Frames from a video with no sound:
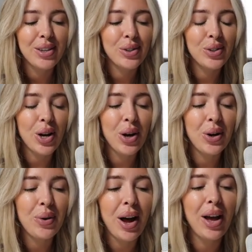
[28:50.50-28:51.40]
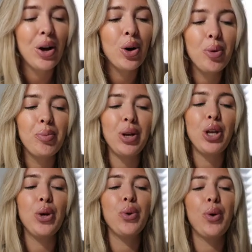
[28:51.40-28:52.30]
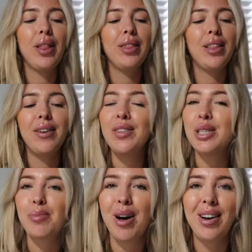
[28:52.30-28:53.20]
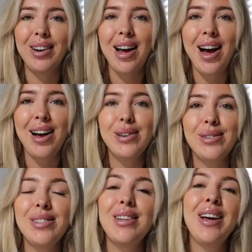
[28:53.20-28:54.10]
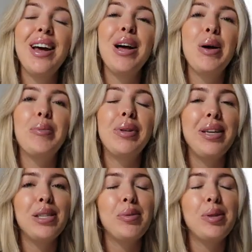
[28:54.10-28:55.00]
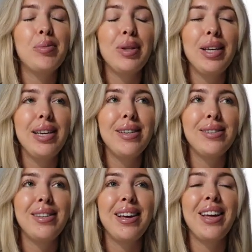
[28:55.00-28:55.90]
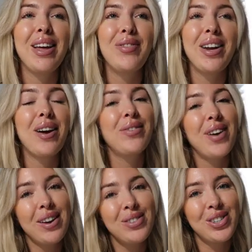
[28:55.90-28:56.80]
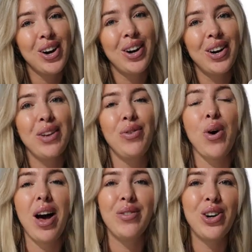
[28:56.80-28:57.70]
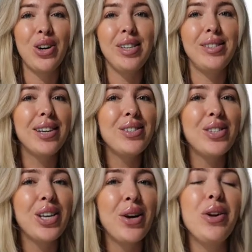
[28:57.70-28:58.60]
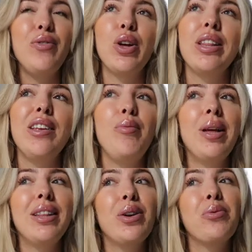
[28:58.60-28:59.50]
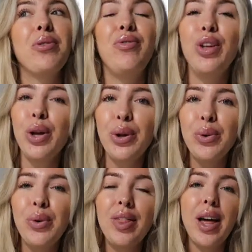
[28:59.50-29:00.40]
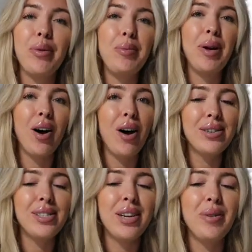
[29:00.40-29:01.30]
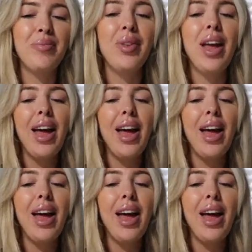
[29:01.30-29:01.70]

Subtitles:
So I hope you love this podcast. Please, please, please give it a 5-star if you haven't already done so. And if you could leave me a little review, that would be awesome.